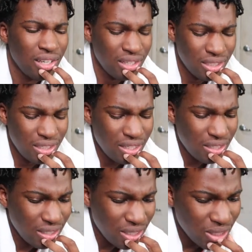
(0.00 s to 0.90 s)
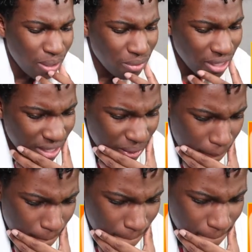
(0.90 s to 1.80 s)
She's something. Man,
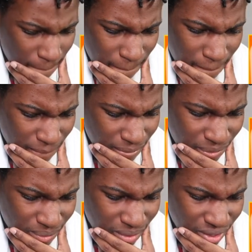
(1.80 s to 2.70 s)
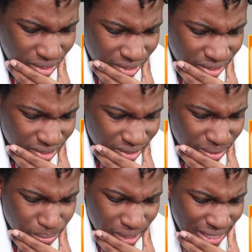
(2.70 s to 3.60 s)
invest in a girl when interested,
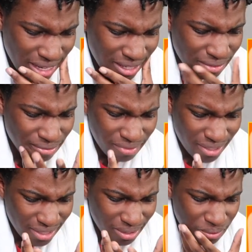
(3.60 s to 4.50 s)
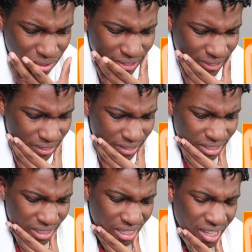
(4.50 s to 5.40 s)
but she ain't invested if she don't
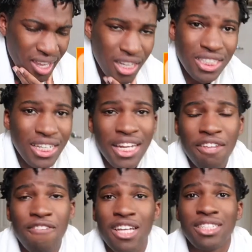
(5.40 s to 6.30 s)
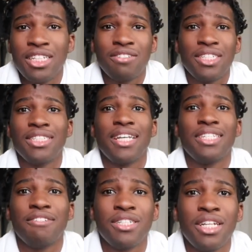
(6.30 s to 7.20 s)
say invest. She ain't invested if
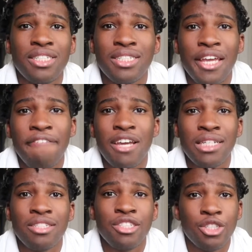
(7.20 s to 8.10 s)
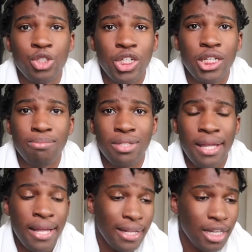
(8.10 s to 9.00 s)
she doesn't say invest in your dreams.
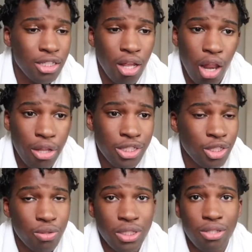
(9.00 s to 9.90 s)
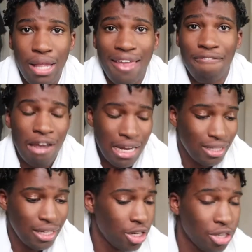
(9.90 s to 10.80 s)
There's a lot. There's advice
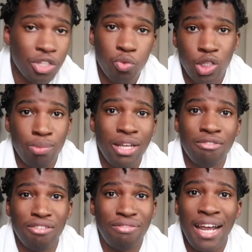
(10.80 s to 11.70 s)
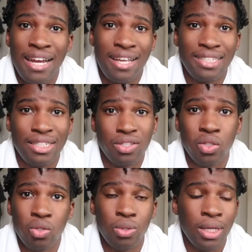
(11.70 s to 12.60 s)
in here. There's wordplay for finance here
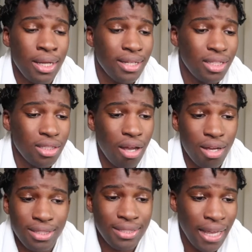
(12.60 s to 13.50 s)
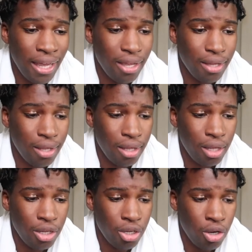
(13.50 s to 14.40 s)
too. This dog is saying,
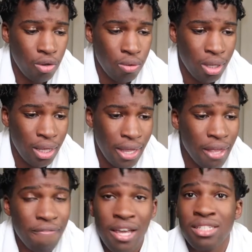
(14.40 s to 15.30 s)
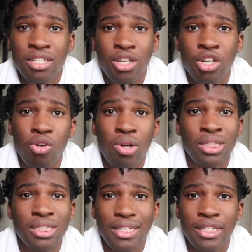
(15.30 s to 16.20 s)
you know, invest in a girl when
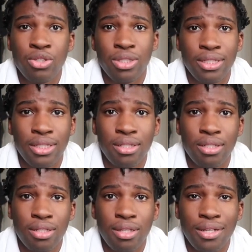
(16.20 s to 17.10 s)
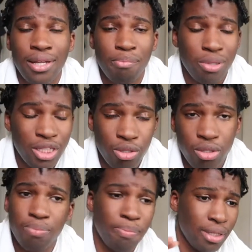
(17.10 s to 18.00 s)
she's interested. But
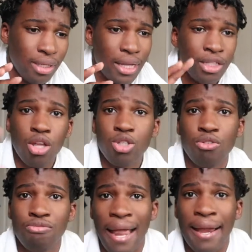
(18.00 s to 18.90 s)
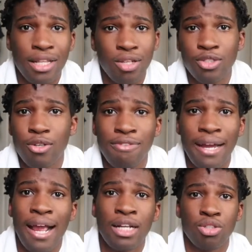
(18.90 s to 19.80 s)
it's also a
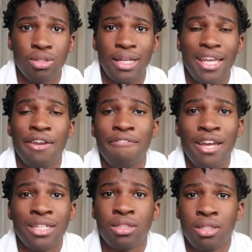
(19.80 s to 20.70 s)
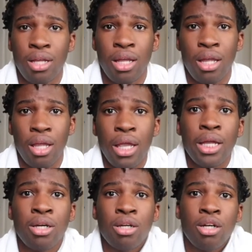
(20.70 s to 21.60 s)
financial thing. Invest
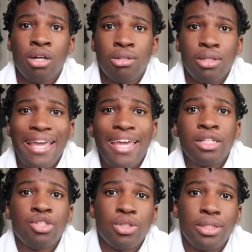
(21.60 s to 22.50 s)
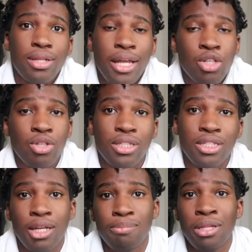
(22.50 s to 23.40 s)
in a girl. Interest
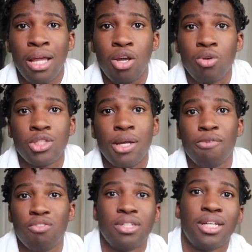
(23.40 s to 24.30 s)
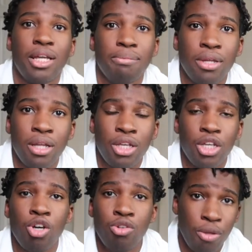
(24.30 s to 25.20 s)
is something that goes up over time. You
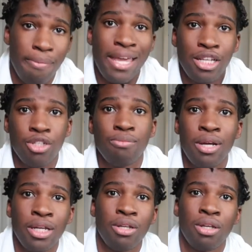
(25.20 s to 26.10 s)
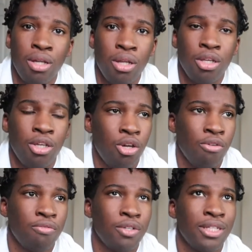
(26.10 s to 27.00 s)
know, it makes you money. You know,
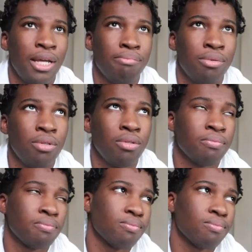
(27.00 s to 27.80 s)
for example,